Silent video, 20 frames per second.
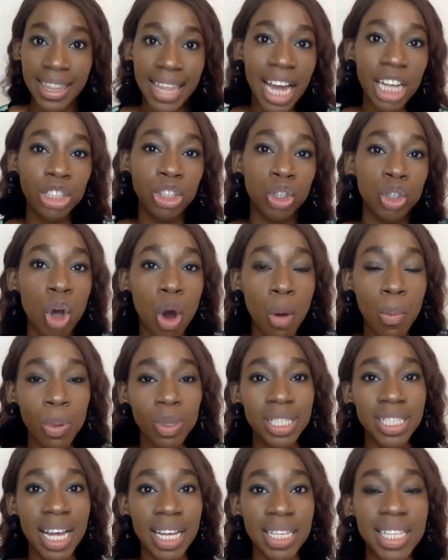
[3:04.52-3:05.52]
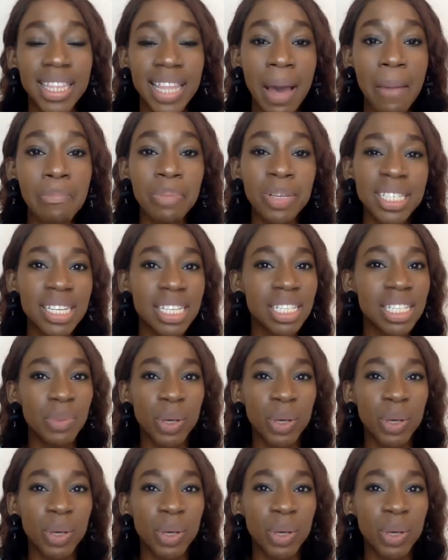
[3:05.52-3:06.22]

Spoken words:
that job or starting that business,